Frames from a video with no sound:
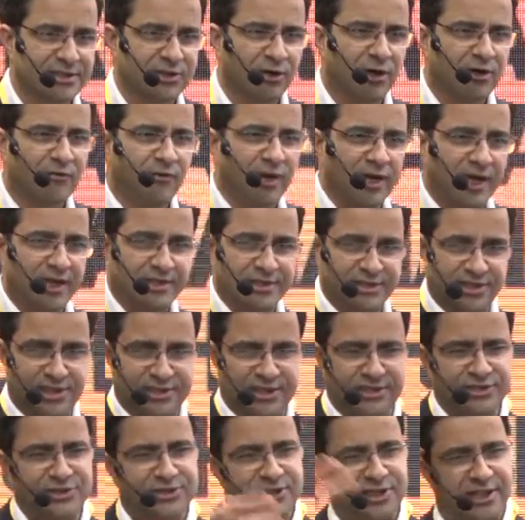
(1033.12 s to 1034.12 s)
It's not about like
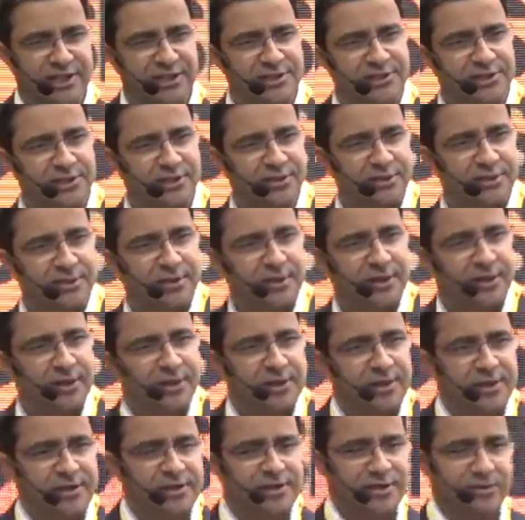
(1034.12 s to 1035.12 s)
sudden change.
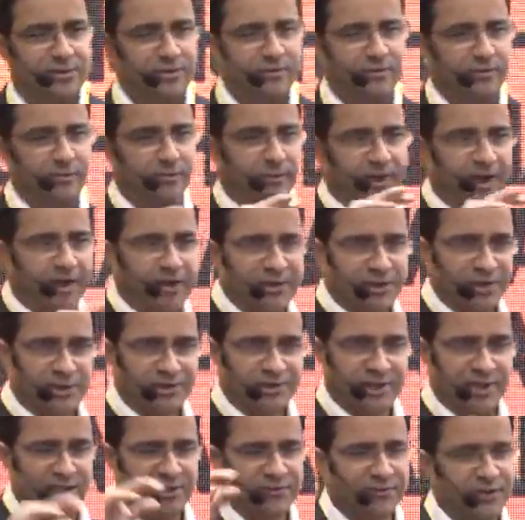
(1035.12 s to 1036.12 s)
It's gradual
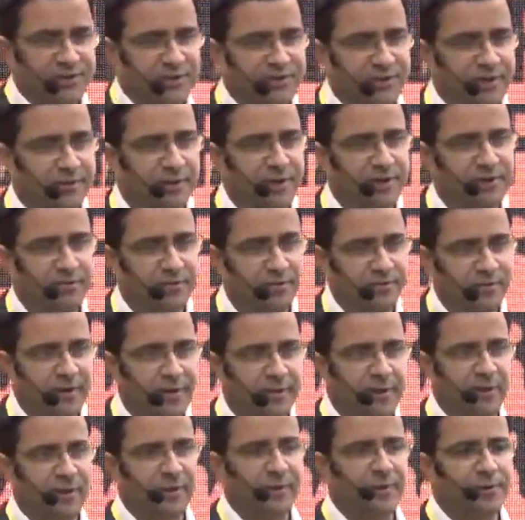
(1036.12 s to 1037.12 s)
change was able, we
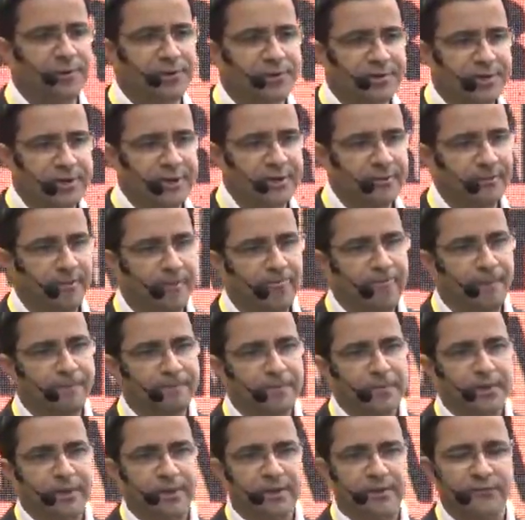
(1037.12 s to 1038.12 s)
were able to see.
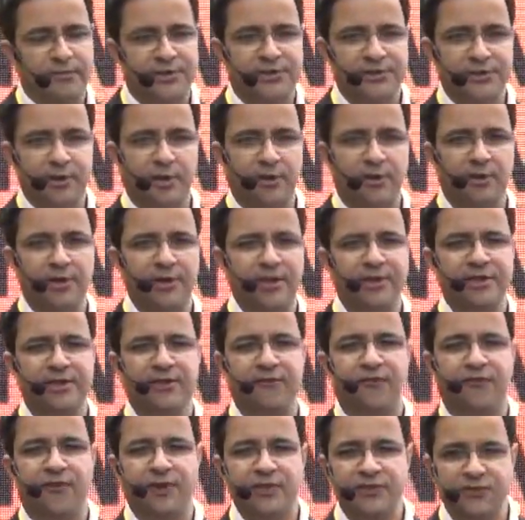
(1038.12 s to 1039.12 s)
We saw in the
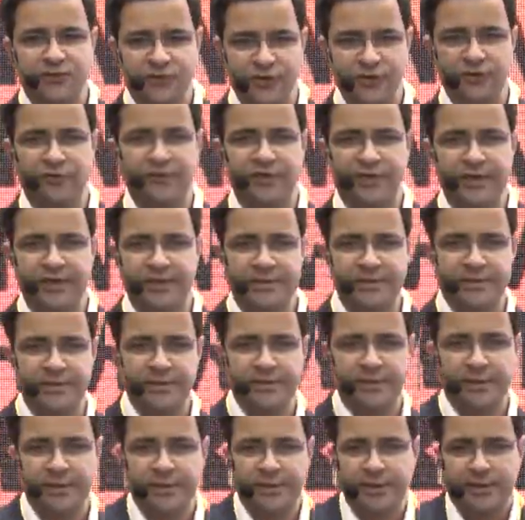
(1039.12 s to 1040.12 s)
first few weeks,
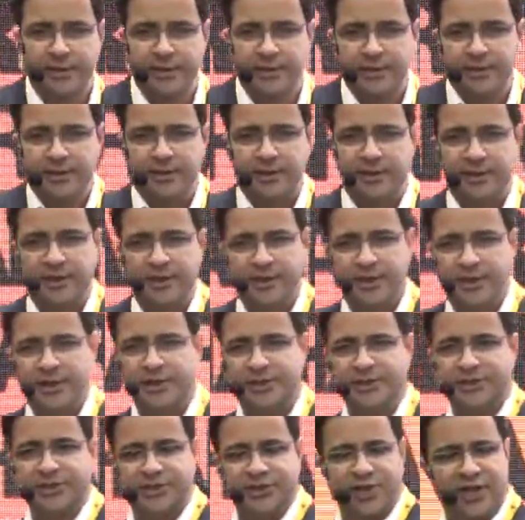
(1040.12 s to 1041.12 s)

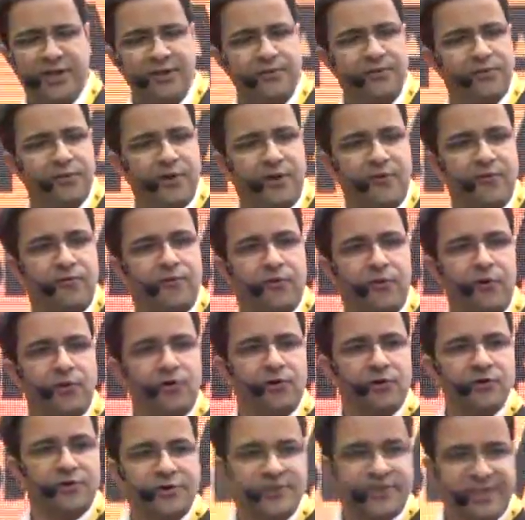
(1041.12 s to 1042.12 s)
it shrunk from 4
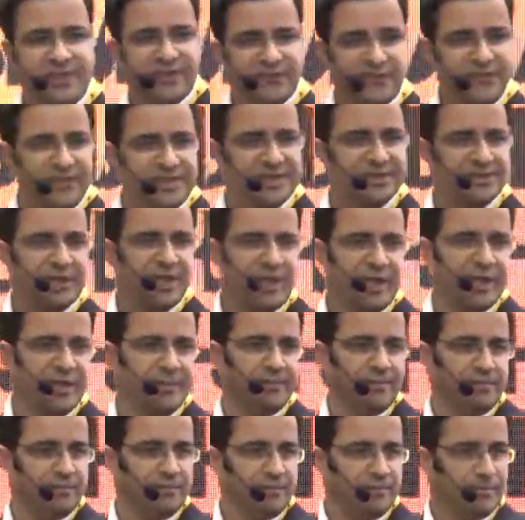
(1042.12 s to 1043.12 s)
to 6 weeks
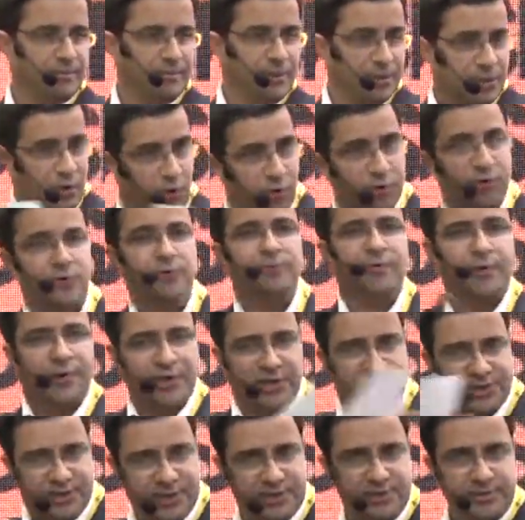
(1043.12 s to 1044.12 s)
time, the code to
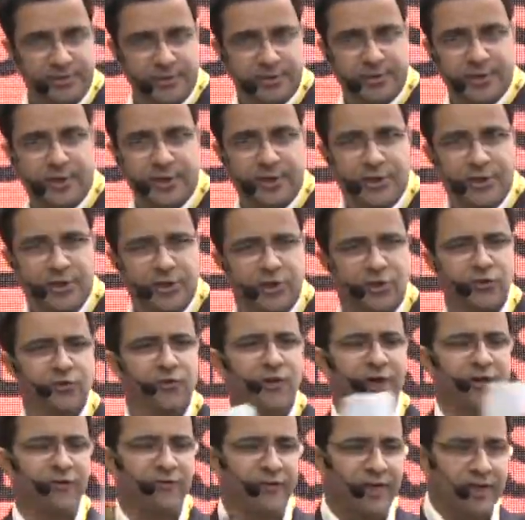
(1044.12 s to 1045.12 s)
production, to
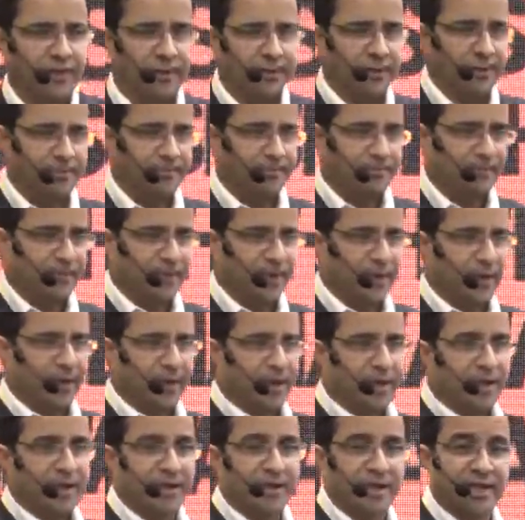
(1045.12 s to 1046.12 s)
1 week.
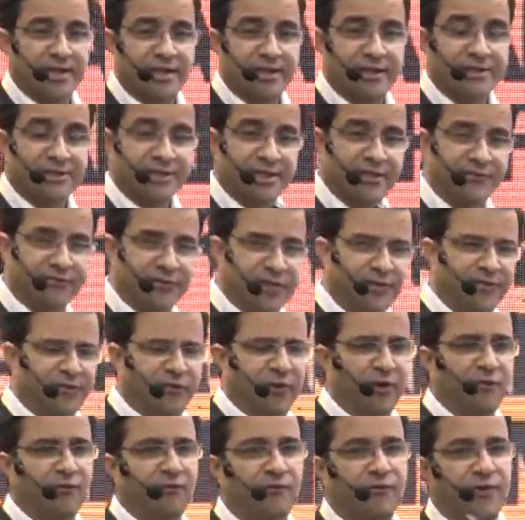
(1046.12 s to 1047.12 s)
Then it shifted
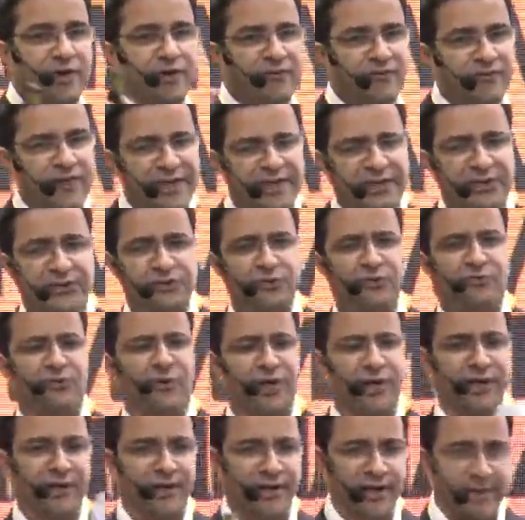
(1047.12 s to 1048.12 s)
from 1 week to
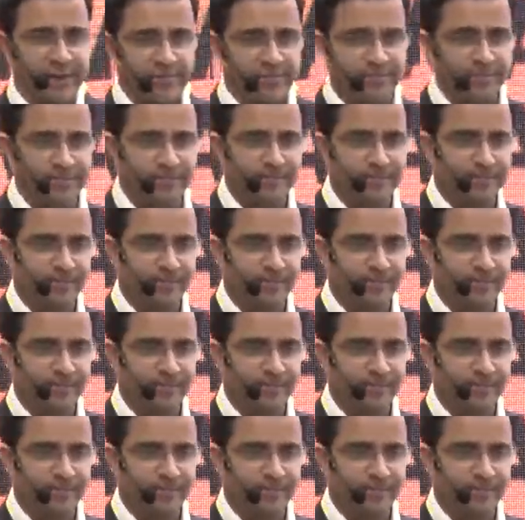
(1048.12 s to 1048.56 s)
1 day.